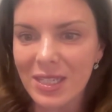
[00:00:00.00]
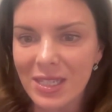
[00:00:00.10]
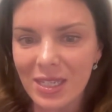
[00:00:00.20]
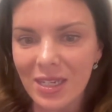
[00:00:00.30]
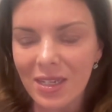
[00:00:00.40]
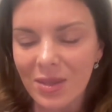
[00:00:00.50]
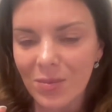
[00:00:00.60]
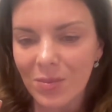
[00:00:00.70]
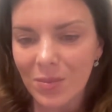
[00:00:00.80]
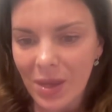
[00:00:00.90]
seeing
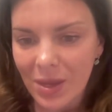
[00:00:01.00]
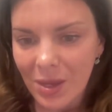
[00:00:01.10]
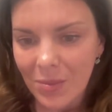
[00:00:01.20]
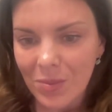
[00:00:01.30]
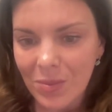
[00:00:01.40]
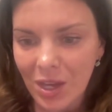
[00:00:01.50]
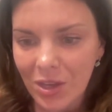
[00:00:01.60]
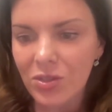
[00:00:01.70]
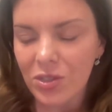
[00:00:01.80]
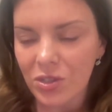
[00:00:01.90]

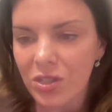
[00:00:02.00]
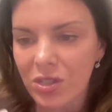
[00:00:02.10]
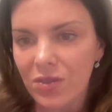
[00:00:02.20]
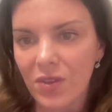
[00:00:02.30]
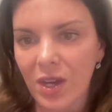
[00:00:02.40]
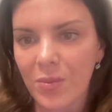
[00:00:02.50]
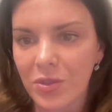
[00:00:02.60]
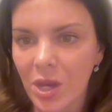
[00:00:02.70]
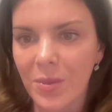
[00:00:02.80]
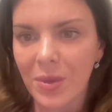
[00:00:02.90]
other surgeons who've got
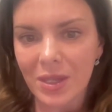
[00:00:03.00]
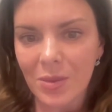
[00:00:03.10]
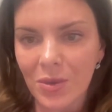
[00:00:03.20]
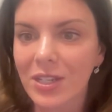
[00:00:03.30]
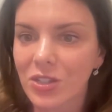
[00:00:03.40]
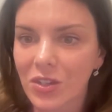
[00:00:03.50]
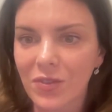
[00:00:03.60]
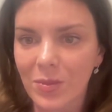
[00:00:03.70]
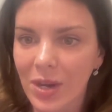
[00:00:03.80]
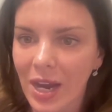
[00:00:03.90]
predominantly
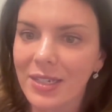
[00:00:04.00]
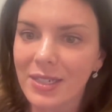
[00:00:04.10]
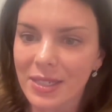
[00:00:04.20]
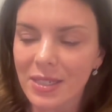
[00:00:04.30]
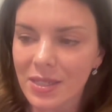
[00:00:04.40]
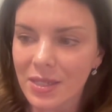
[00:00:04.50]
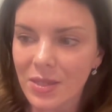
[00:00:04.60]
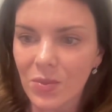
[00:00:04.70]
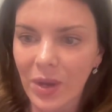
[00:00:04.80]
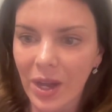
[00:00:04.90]
breast-driven practices
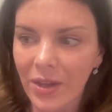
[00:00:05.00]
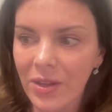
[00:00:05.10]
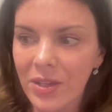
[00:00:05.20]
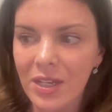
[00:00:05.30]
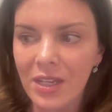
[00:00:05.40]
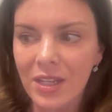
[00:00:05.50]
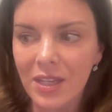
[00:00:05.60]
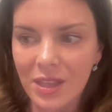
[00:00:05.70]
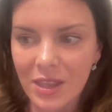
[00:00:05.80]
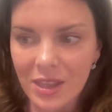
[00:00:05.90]
as well,
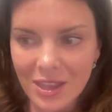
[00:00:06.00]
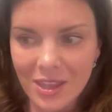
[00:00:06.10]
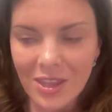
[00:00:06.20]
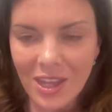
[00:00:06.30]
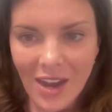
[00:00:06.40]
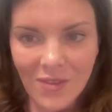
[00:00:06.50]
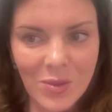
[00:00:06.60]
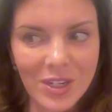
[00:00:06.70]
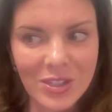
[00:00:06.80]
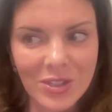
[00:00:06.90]

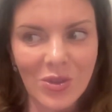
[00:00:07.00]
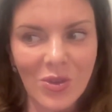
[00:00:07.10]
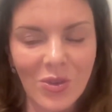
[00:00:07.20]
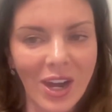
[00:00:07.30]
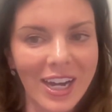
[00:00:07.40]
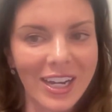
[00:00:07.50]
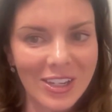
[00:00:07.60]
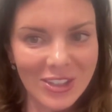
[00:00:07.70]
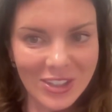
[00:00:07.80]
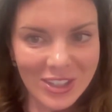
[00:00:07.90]
everyone is
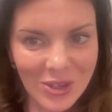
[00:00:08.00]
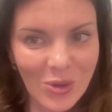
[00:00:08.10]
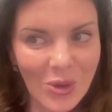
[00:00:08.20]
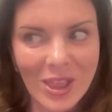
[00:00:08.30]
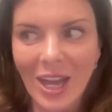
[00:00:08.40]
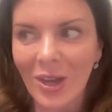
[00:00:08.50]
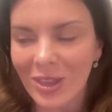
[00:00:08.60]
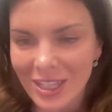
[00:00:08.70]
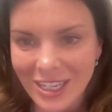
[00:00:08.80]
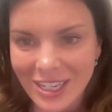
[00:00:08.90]
quietly or
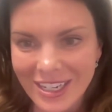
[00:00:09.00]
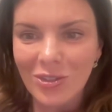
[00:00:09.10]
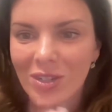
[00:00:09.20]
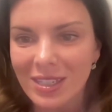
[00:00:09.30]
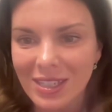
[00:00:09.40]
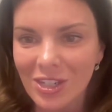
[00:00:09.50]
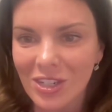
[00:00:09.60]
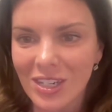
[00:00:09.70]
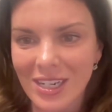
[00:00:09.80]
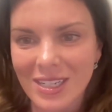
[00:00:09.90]
loudly
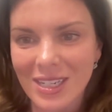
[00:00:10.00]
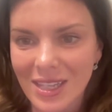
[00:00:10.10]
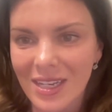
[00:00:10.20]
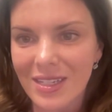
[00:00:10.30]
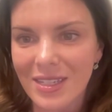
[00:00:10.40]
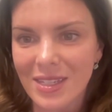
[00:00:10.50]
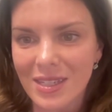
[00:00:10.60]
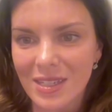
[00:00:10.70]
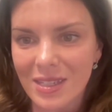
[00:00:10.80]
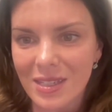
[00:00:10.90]
transitioning to this.
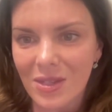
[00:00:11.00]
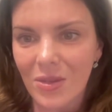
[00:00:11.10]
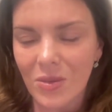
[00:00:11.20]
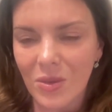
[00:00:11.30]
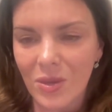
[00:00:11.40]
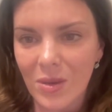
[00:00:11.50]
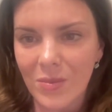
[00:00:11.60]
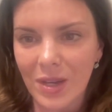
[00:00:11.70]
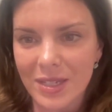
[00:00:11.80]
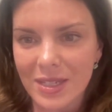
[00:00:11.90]
So
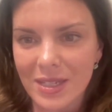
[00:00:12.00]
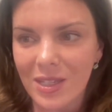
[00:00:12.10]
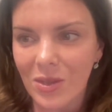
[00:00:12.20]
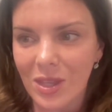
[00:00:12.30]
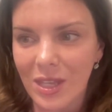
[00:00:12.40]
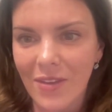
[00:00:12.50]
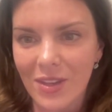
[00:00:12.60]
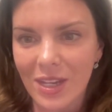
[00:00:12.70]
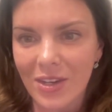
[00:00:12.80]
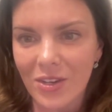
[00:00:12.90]
amongst, the
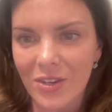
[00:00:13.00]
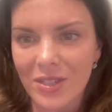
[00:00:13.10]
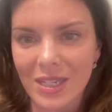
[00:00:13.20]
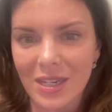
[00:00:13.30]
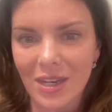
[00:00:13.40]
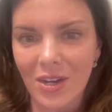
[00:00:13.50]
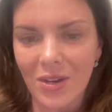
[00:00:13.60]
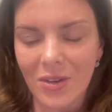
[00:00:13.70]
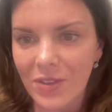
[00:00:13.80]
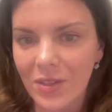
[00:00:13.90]
heavy hitters in
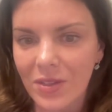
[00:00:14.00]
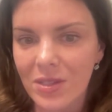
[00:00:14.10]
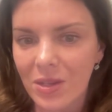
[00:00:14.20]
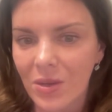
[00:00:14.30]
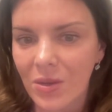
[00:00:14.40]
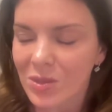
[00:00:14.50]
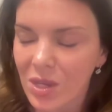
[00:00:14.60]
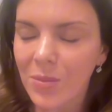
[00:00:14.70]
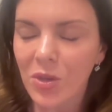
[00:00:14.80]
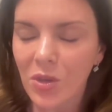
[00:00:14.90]
our field. So
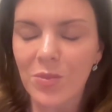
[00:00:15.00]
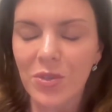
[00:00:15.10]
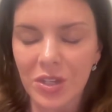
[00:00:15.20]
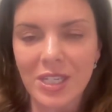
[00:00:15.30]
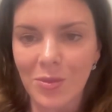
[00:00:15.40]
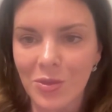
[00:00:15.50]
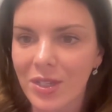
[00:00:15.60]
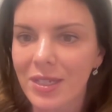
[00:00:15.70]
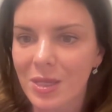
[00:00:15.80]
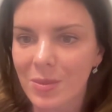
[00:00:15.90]
some notable
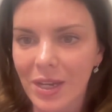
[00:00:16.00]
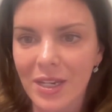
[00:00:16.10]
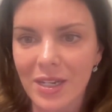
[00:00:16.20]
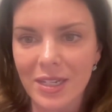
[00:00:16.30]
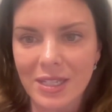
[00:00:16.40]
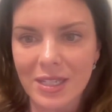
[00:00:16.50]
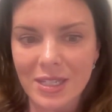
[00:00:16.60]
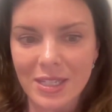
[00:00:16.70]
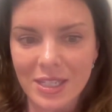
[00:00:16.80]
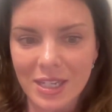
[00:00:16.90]
exceptions, but
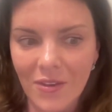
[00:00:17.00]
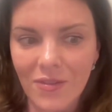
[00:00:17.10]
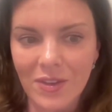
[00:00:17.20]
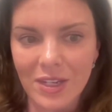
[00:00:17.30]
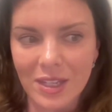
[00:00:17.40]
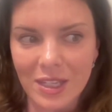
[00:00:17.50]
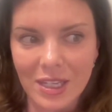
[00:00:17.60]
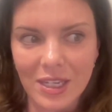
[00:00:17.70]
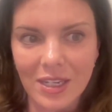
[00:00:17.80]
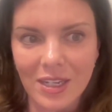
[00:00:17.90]
it's
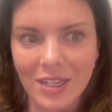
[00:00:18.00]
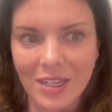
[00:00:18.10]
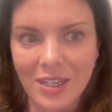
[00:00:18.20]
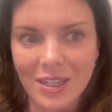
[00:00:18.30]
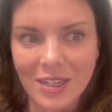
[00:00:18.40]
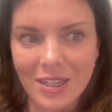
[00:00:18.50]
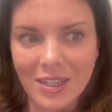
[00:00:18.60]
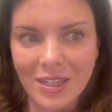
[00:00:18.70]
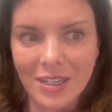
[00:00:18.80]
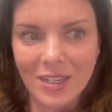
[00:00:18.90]
definitely
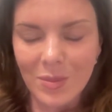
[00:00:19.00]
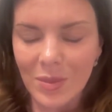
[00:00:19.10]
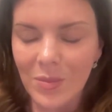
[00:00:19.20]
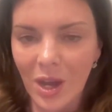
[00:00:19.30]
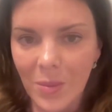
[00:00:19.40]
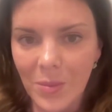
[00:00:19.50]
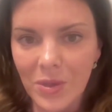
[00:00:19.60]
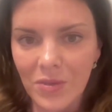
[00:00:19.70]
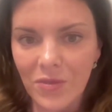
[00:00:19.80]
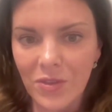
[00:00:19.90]
has been
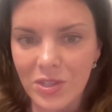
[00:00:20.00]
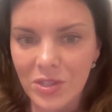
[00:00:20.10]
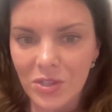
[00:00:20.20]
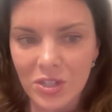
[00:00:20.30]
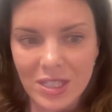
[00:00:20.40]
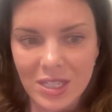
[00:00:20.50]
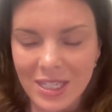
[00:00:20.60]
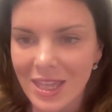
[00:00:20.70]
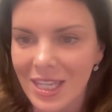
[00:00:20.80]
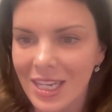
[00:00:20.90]
popular for the surgeons, because
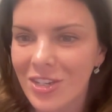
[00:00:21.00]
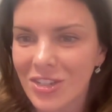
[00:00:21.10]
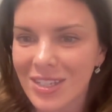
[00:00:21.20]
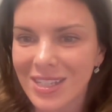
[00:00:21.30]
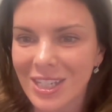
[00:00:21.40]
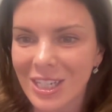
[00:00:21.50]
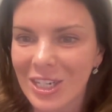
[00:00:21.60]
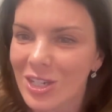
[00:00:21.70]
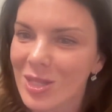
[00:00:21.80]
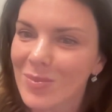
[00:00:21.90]
I think it
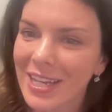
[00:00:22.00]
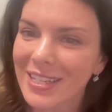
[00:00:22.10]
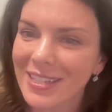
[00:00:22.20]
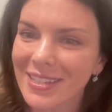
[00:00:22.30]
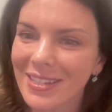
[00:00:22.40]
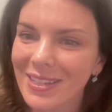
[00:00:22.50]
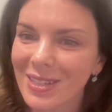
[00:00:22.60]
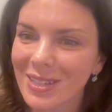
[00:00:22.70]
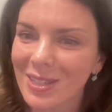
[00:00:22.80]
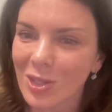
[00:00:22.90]
just makes
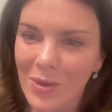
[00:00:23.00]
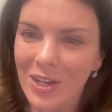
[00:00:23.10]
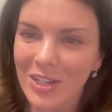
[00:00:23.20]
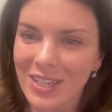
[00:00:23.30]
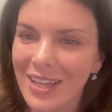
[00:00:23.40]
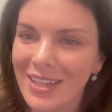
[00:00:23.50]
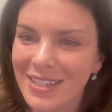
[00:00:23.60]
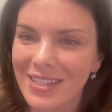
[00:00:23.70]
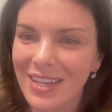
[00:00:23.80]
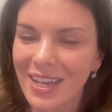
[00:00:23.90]
so much
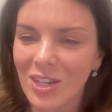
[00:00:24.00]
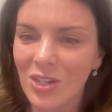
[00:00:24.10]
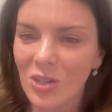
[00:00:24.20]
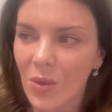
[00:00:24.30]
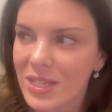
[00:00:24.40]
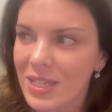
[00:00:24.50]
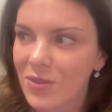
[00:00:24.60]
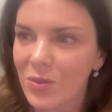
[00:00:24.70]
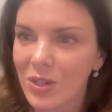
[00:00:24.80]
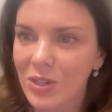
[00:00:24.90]
sense. And you always have
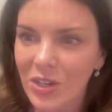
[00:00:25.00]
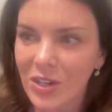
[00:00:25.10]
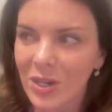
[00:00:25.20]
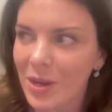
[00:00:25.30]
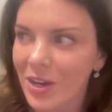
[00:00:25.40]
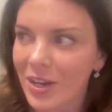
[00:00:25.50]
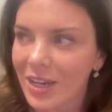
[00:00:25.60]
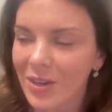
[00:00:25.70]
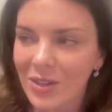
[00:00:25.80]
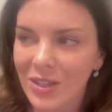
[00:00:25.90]
to wonder in
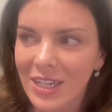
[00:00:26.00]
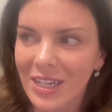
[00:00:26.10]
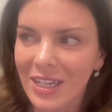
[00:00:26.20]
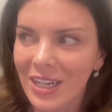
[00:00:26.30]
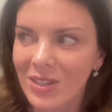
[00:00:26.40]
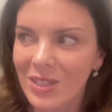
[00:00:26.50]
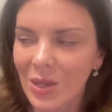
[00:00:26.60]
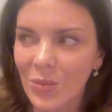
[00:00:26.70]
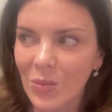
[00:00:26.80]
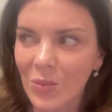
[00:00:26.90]
America, it's
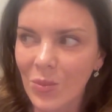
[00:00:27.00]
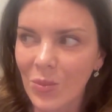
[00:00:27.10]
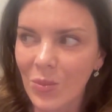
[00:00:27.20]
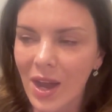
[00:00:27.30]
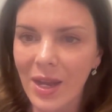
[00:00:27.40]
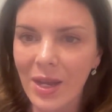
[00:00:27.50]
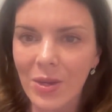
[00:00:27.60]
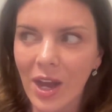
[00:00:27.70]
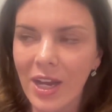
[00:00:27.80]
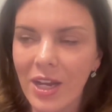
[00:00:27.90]
like, why
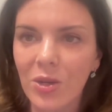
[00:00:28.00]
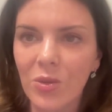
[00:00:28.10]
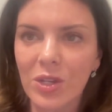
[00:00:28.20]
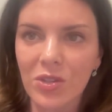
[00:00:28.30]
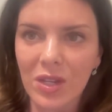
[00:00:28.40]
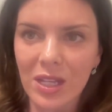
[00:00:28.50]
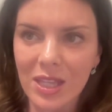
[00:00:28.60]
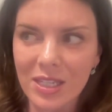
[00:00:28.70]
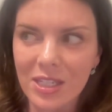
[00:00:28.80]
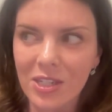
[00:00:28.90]
are we doing
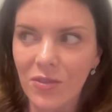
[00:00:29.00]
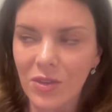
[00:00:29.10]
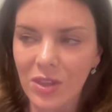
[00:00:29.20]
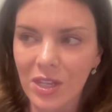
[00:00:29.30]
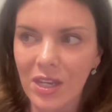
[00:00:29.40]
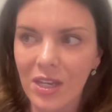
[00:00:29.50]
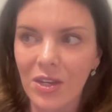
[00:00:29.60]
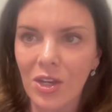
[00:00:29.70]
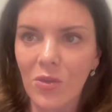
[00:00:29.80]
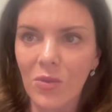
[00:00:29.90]
things differently
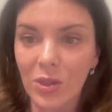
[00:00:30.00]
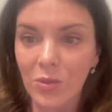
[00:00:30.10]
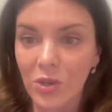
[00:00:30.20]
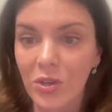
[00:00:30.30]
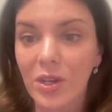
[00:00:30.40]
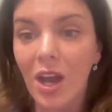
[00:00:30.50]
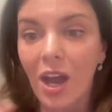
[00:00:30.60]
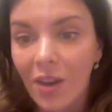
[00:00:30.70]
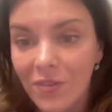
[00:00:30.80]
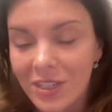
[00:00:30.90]
around the world?
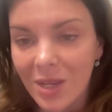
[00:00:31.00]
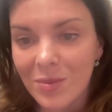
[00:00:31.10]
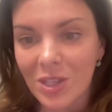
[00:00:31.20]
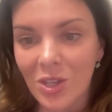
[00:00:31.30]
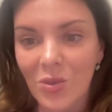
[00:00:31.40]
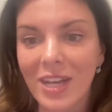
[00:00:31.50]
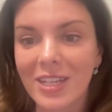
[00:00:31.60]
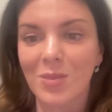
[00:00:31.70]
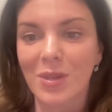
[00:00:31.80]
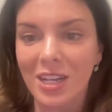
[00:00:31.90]
Oftentimes in the US,
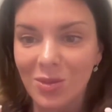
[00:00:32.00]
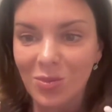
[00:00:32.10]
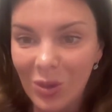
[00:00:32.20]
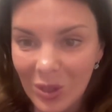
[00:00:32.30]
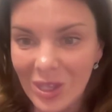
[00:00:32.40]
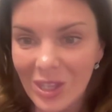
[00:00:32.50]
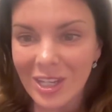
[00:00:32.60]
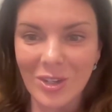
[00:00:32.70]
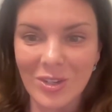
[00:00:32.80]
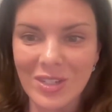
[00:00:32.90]
it's because we're the
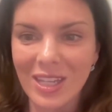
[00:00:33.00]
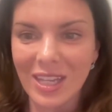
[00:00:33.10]
leaders and the